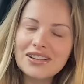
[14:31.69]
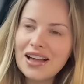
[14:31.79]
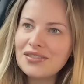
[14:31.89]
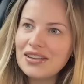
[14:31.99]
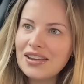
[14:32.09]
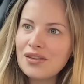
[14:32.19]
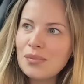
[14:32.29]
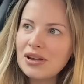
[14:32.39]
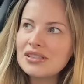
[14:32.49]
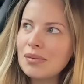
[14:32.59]
I've never
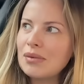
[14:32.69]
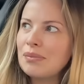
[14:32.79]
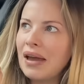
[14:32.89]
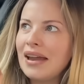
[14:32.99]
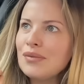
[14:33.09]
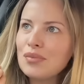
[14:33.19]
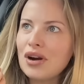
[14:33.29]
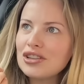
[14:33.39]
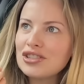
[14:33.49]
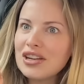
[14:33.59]
picked up a
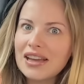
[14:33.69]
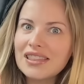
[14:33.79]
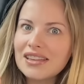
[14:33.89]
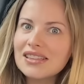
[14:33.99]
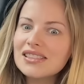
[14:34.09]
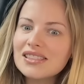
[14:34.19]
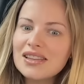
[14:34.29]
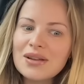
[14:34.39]
paintbrush like this